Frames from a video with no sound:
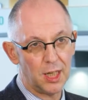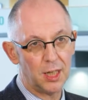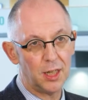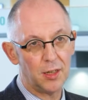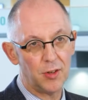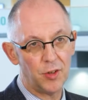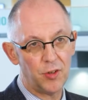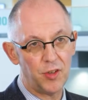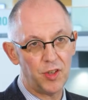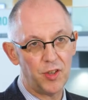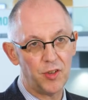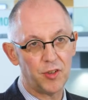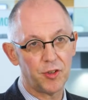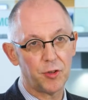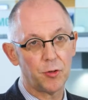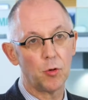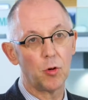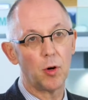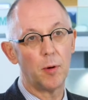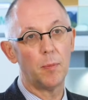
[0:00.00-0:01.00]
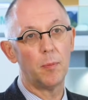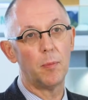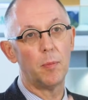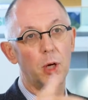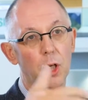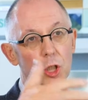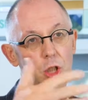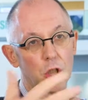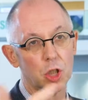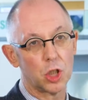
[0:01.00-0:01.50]
in disease to a
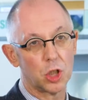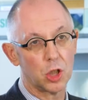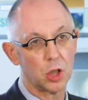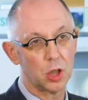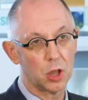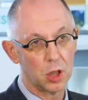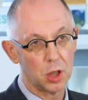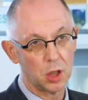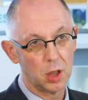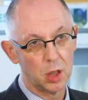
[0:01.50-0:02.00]
much